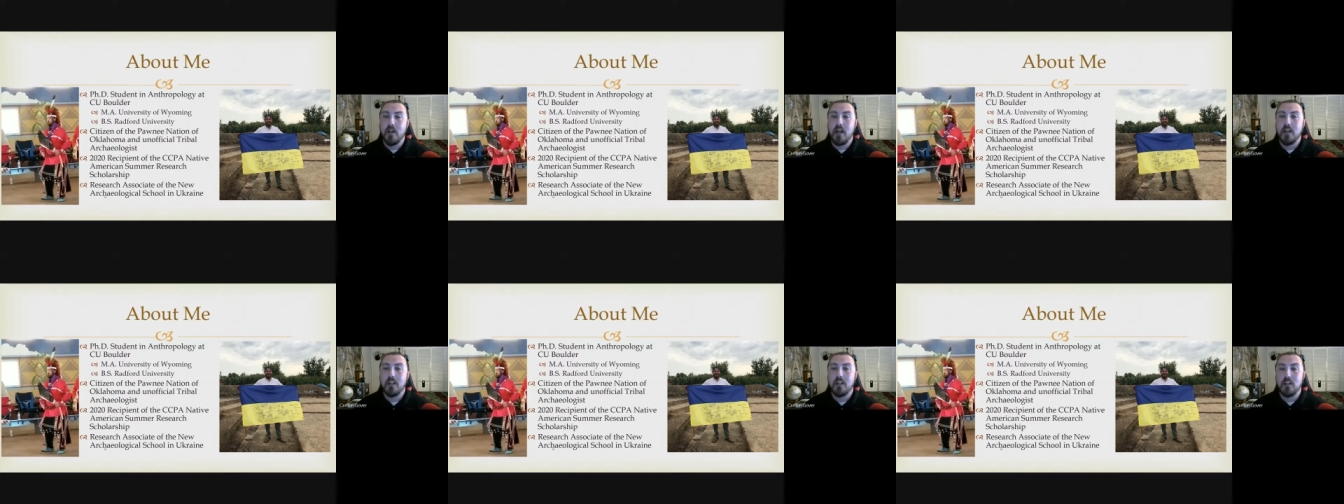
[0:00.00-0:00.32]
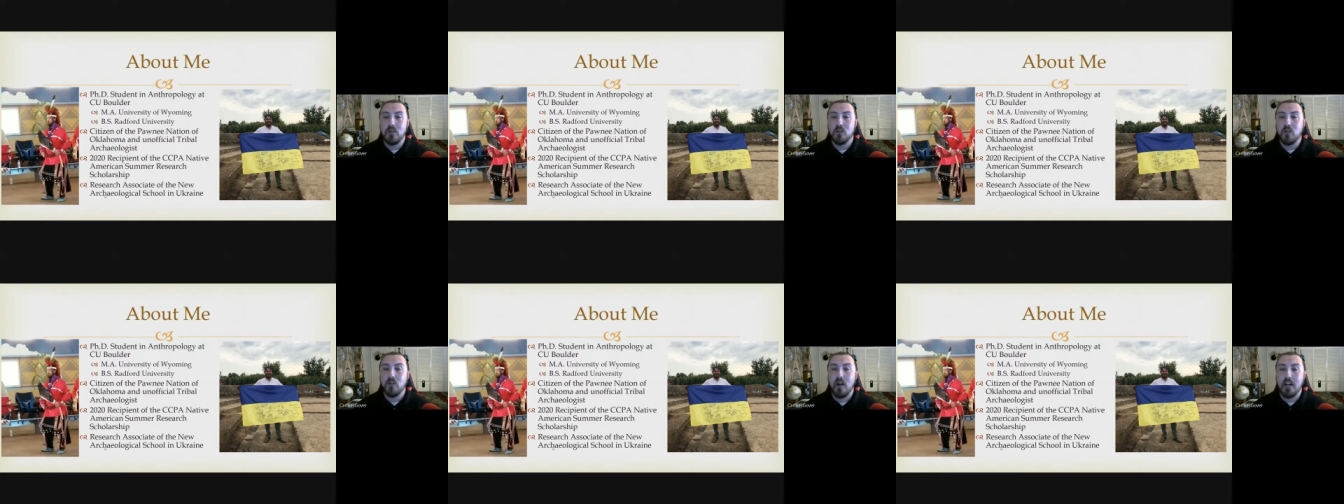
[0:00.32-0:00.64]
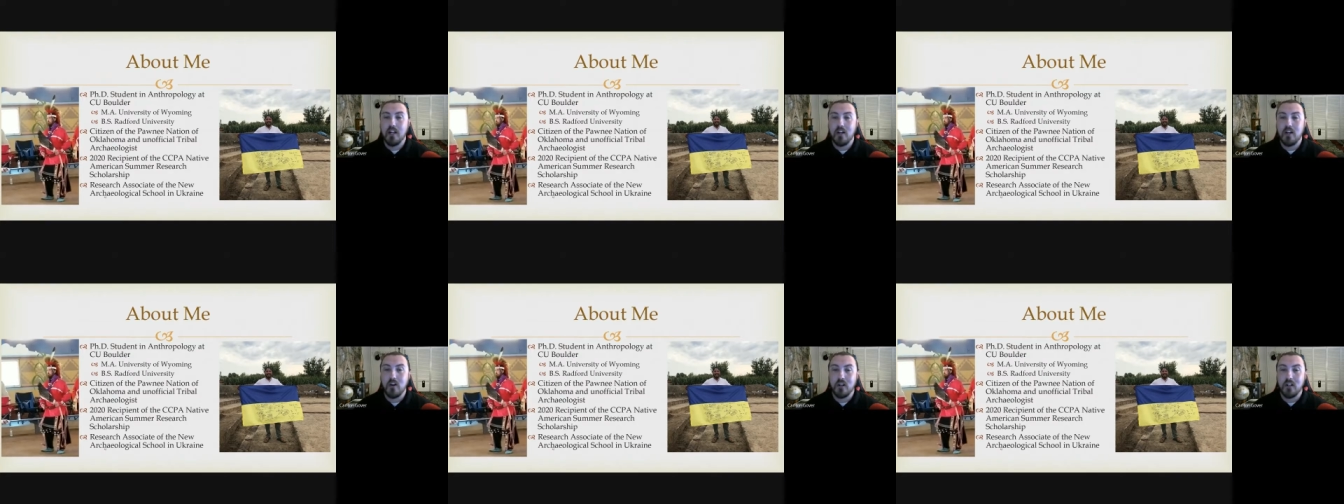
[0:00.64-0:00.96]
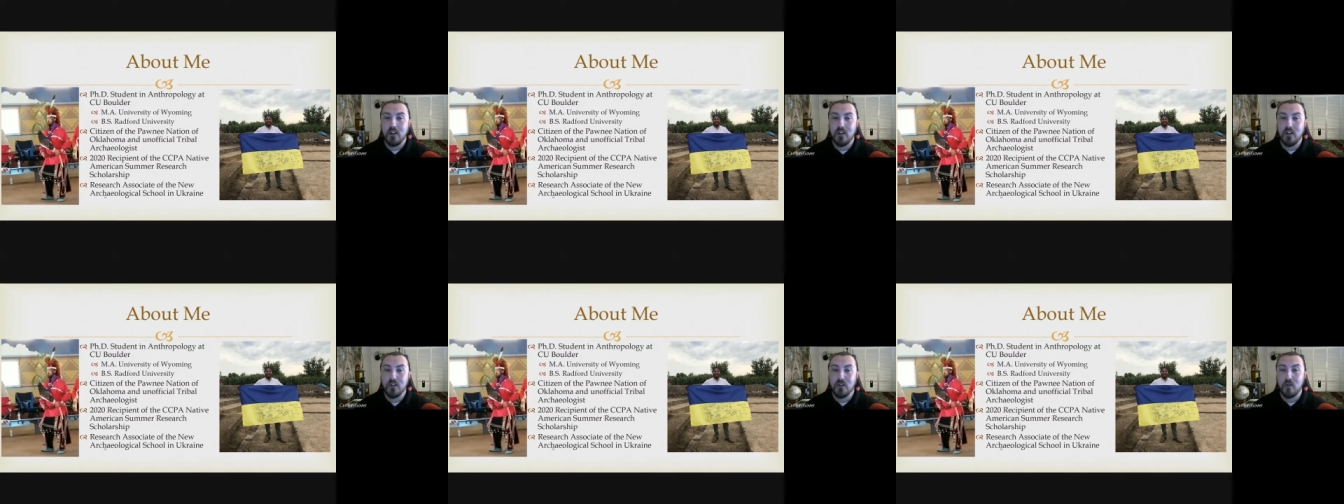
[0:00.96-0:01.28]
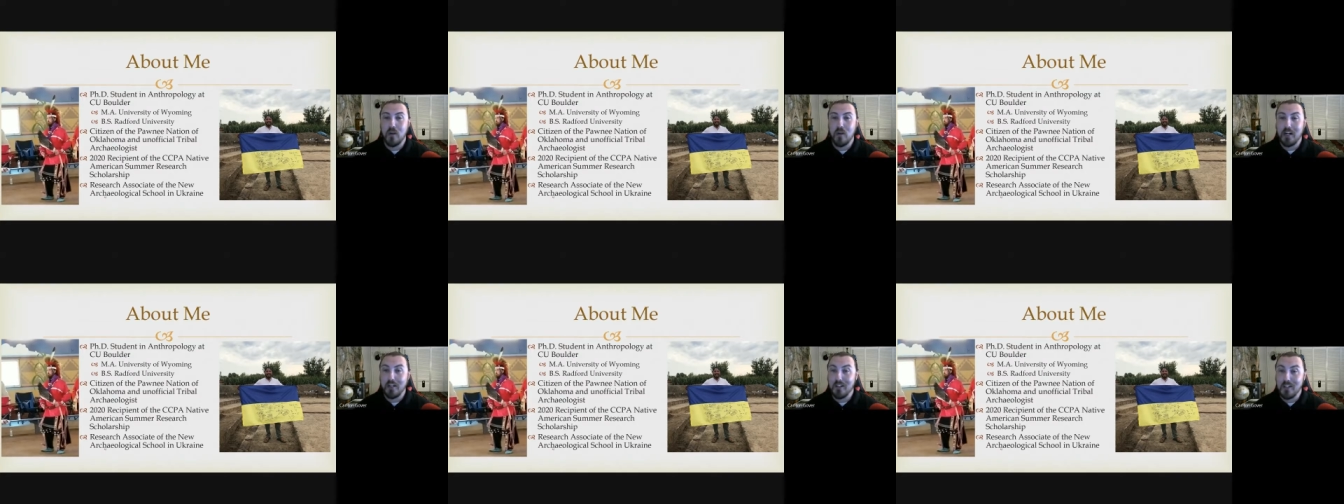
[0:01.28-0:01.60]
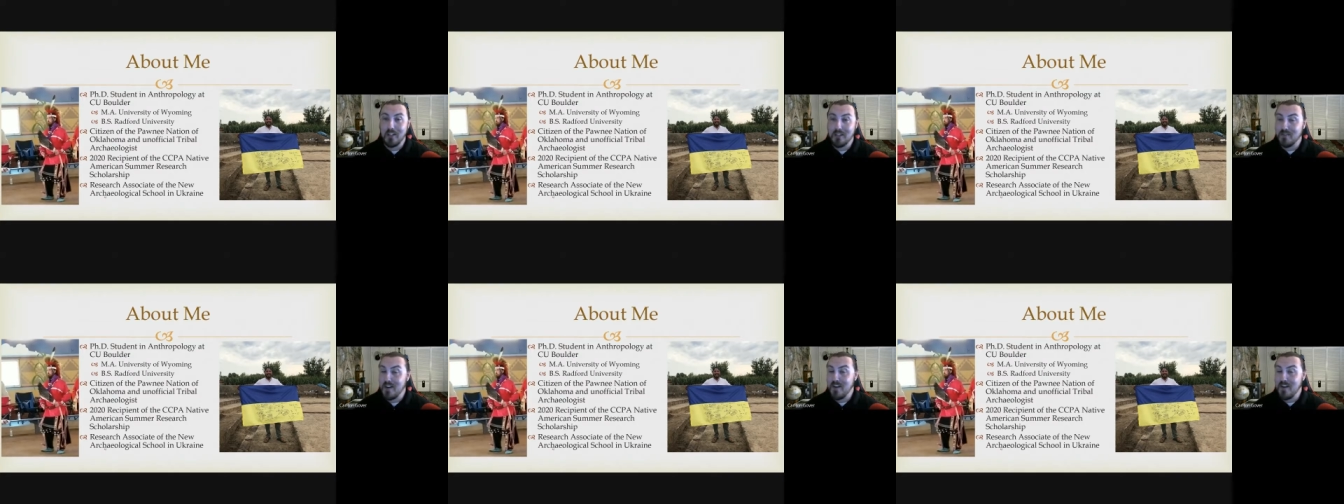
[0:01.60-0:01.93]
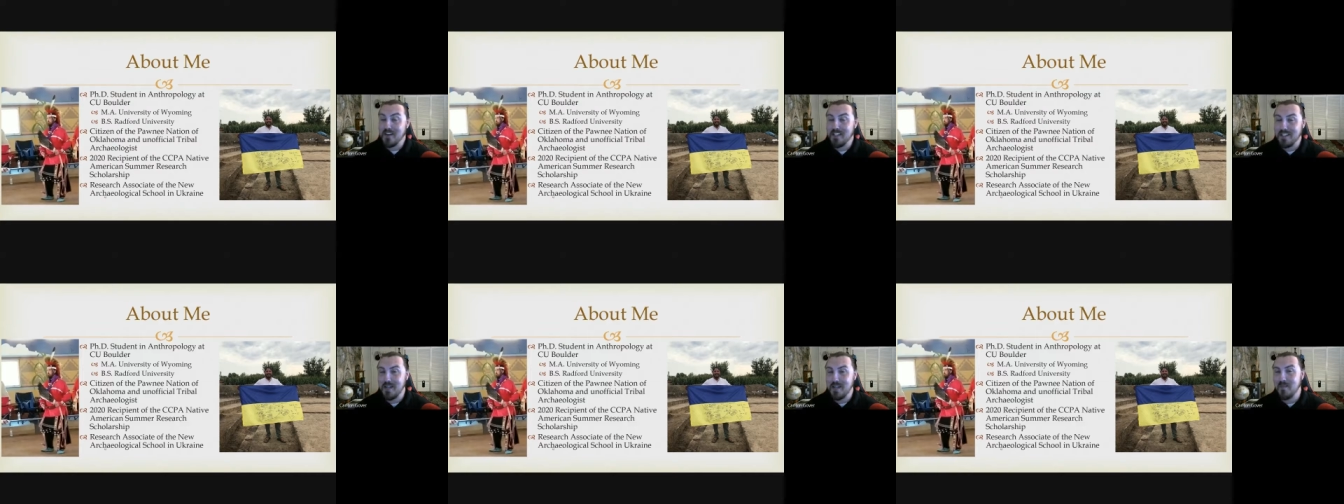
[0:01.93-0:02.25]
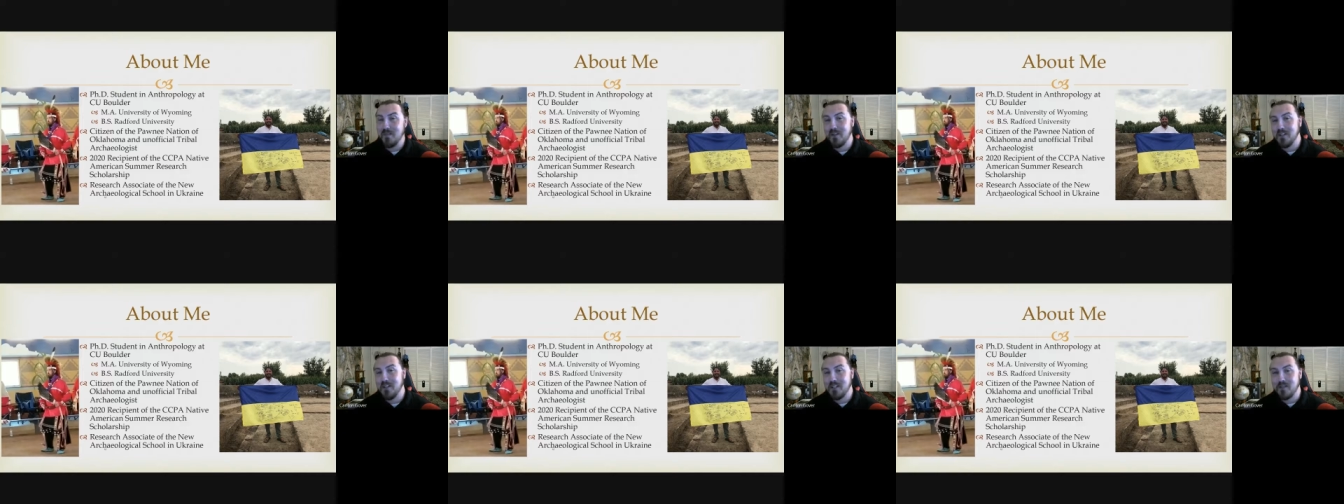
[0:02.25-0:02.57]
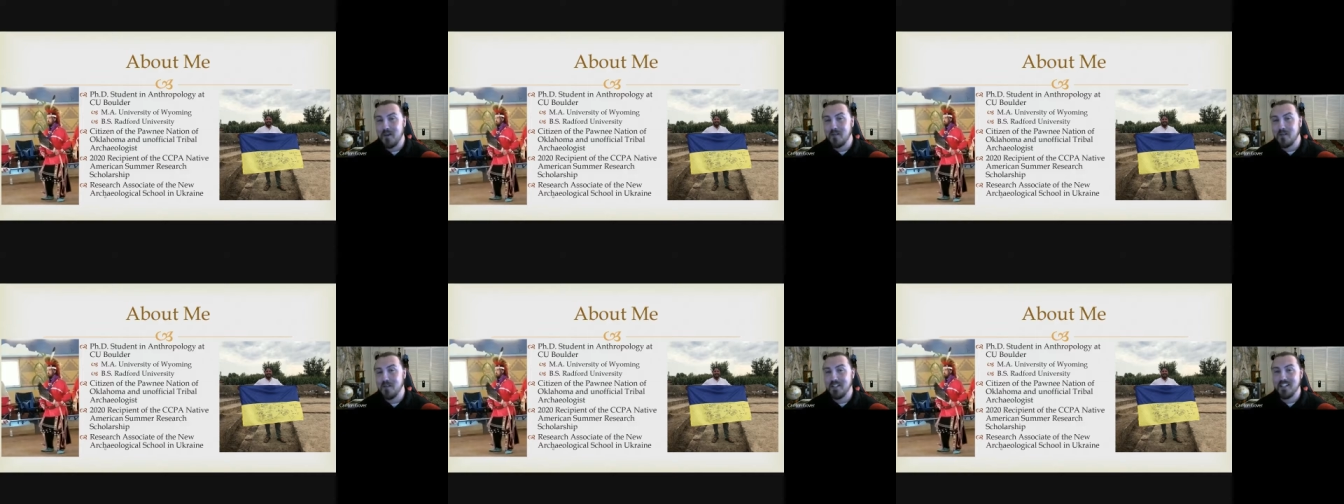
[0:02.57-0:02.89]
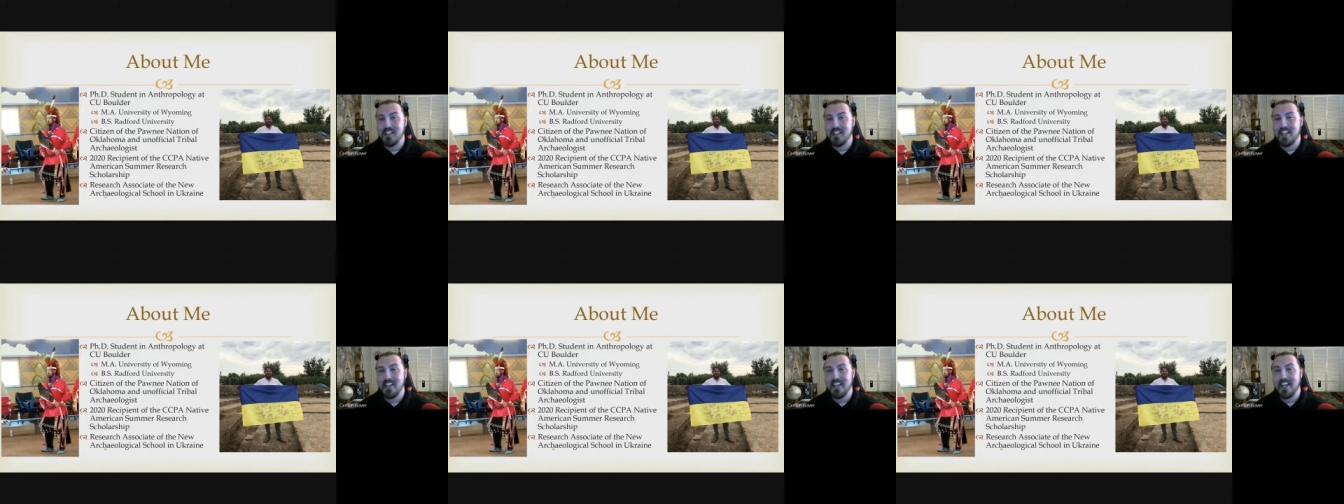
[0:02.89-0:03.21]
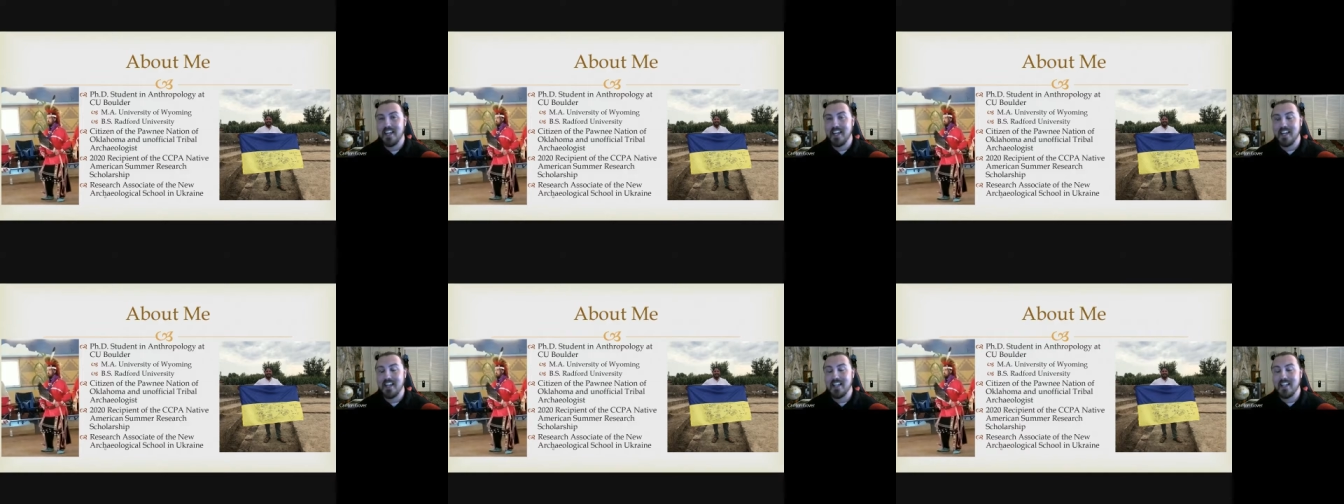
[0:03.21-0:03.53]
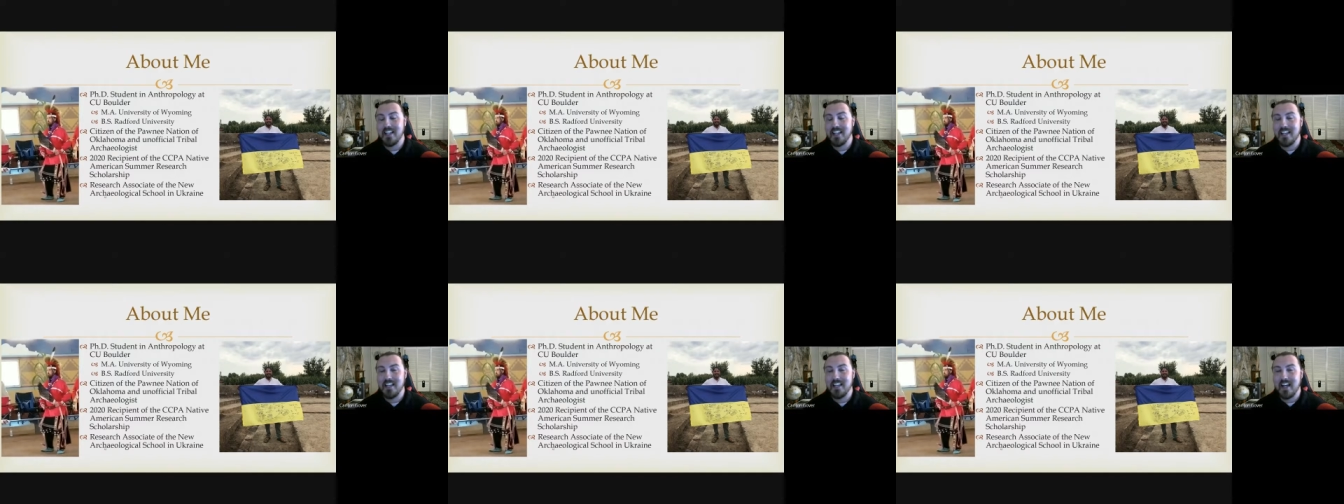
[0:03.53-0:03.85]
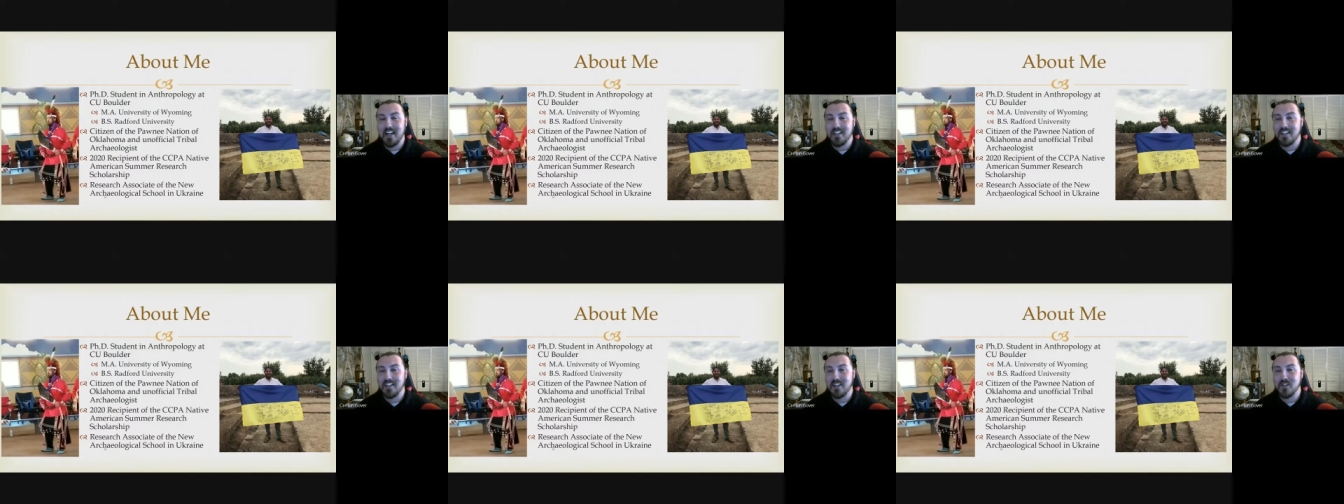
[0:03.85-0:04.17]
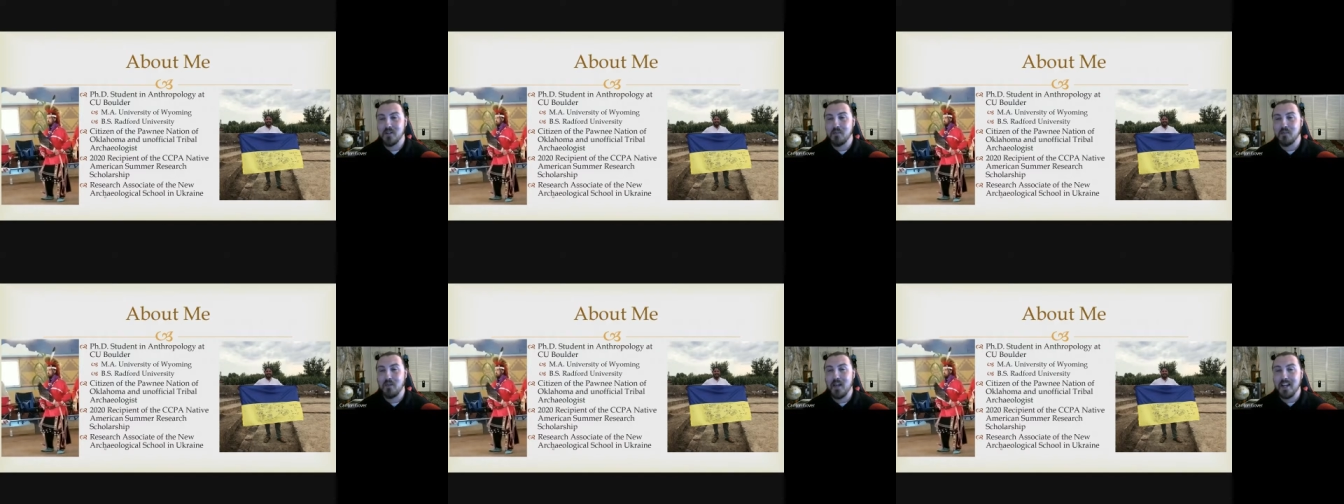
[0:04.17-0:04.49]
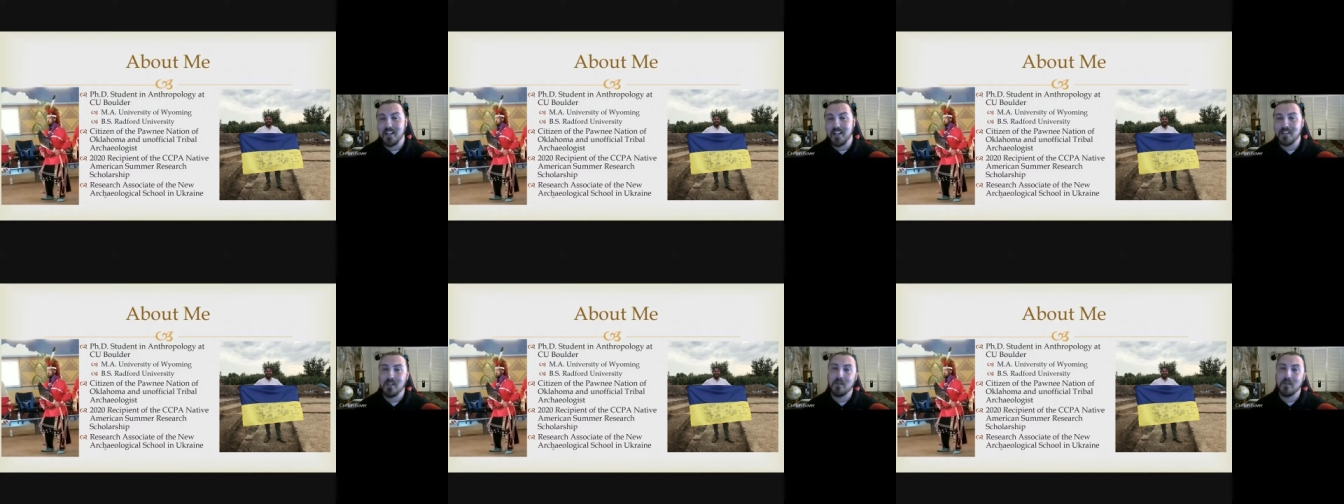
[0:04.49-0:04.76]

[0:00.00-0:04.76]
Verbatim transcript: that the Ukrainian archaeological record is very similar to what we see in the uh, Central Plains.